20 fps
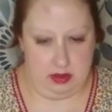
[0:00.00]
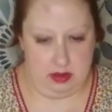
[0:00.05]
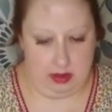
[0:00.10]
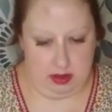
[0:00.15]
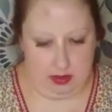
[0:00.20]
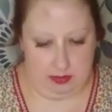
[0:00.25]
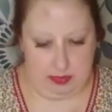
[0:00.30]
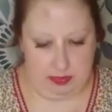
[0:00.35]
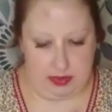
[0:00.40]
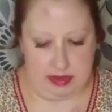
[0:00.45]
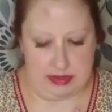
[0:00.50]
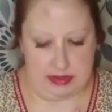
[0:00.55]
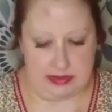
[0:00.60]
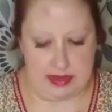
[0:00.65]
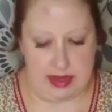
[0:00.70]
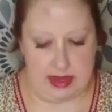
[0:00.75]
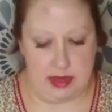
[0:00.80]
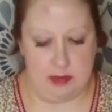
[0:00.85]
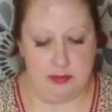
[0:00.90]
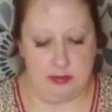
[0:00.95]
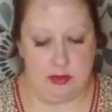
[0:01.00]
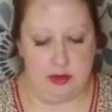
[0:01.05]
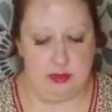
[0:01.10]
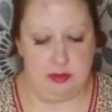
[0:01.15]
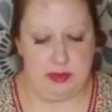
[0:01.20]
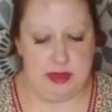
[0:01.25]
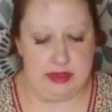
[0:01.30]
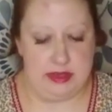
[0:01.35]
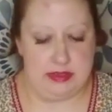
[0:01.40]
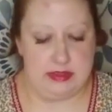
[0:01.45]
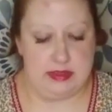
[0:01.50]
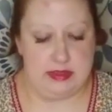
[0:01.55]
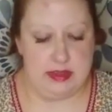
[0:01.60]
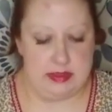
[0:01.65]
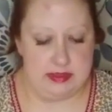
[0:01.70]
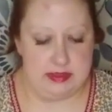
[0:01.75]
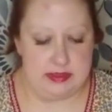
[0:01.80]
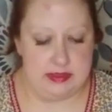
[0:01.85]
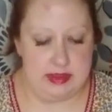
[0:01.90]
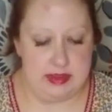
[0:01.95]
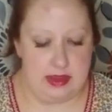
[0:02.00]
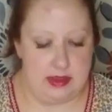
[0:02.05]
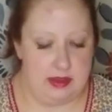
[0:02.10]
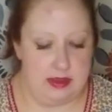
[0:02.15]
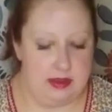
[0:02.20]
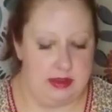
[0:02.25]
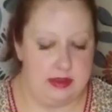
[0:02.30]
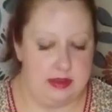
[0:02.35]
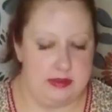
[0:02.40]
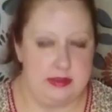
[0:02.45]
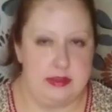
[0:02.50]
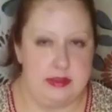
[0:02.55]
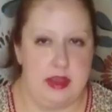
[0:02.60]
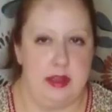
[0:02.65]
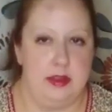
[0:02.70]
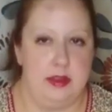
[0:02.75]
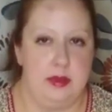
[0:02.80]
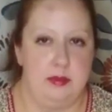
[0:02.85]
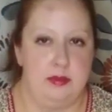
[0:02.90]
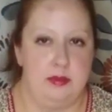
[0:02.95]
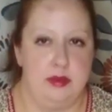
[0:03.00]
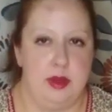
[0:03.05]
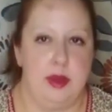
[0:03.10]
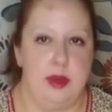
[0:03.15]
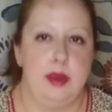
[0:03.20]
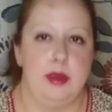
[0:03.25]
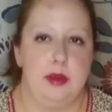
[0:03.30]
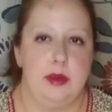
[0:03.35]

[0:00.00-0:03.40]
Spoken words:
I'm going to take a moment and say a silent prayer.